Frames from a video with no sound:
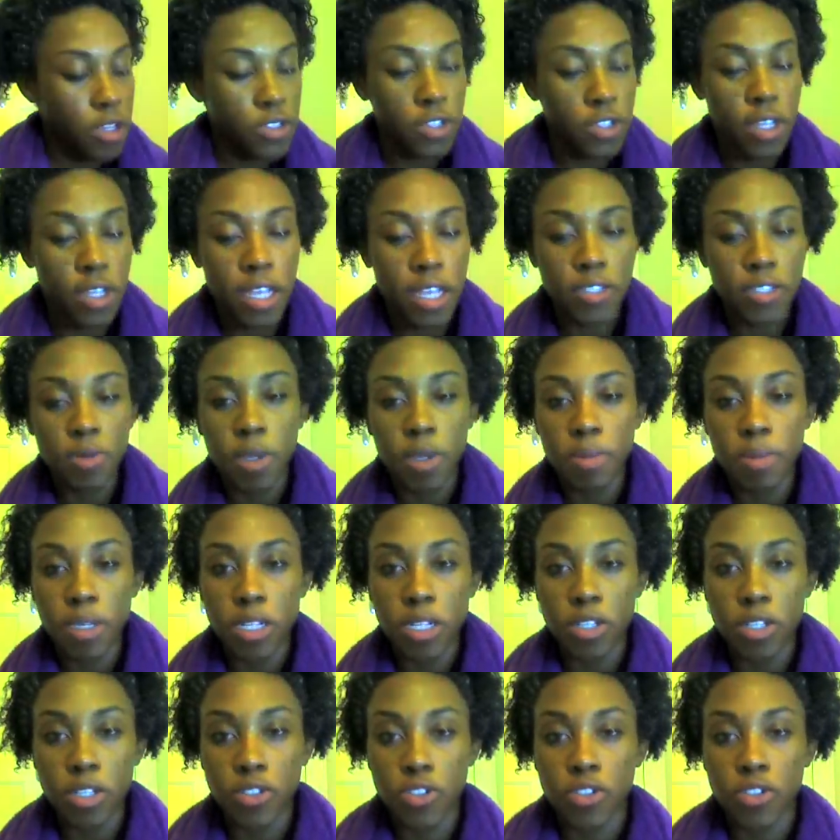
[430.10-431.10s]
So that's what I'm
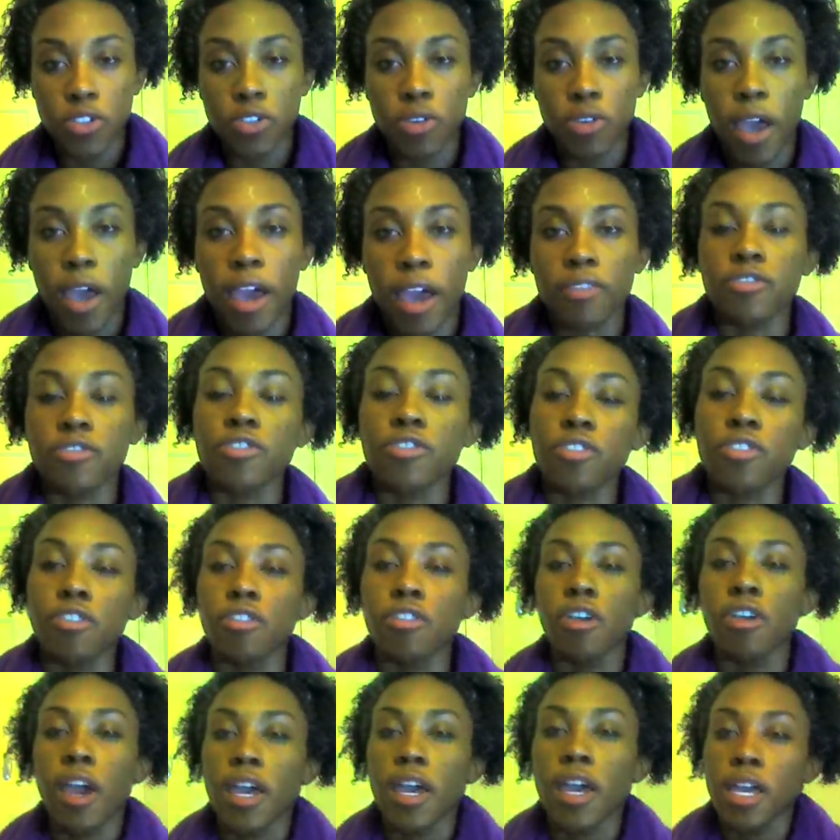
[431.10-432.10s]
going to do
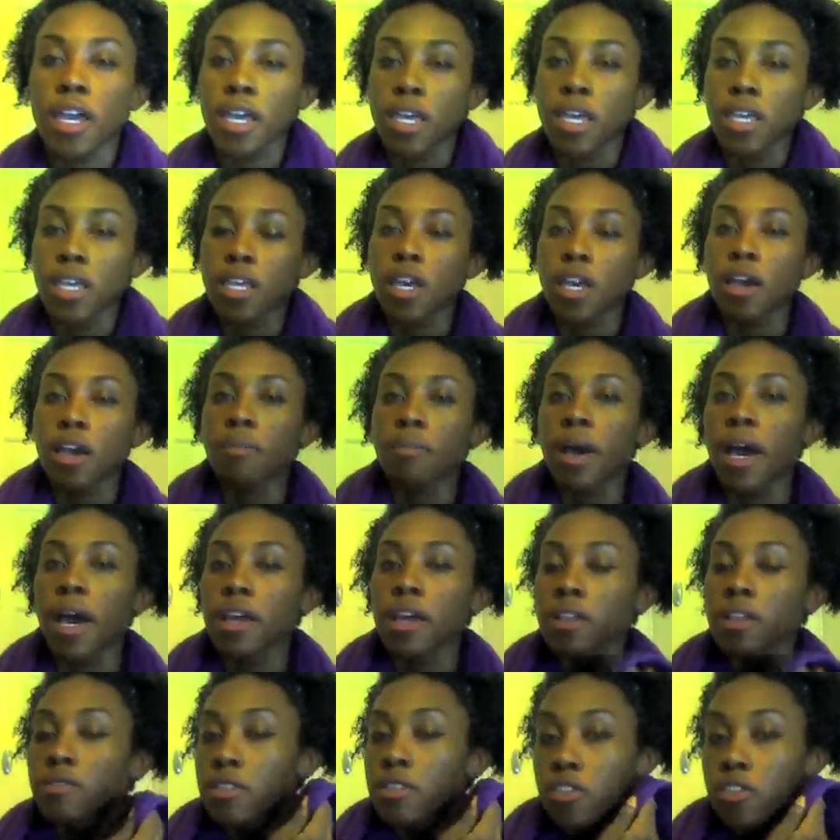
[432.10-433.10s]
after I come
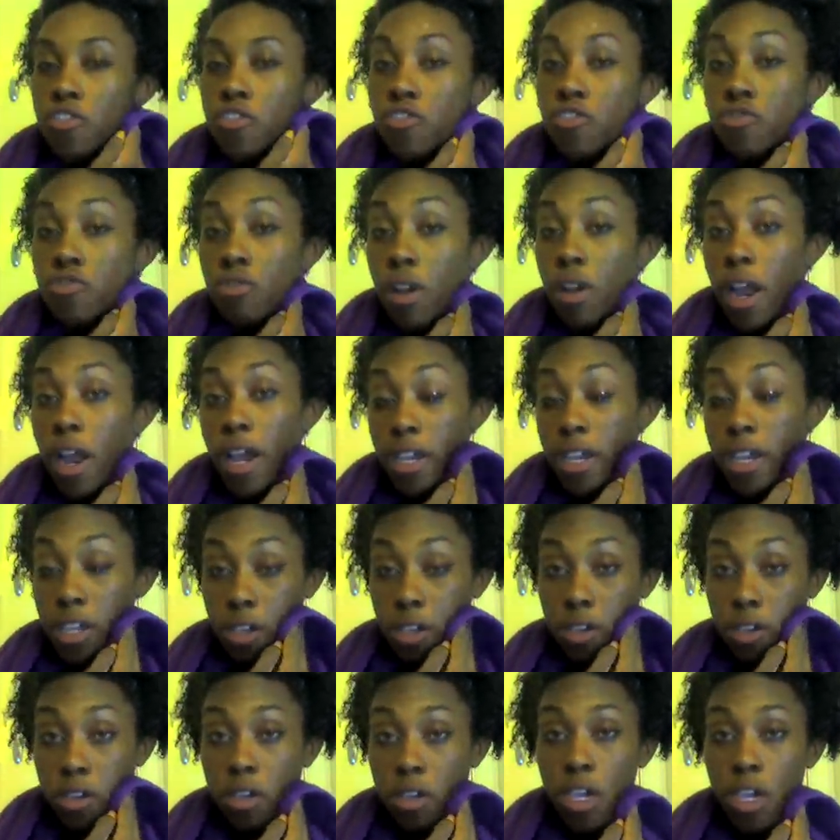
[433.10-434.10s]
out of the
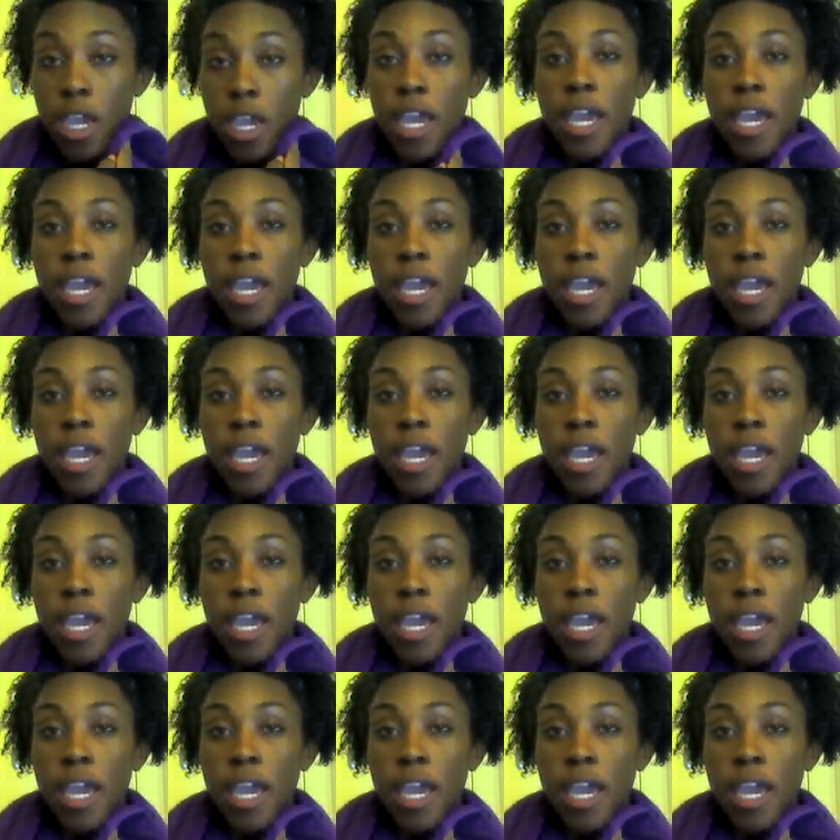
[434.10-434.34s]
dryer.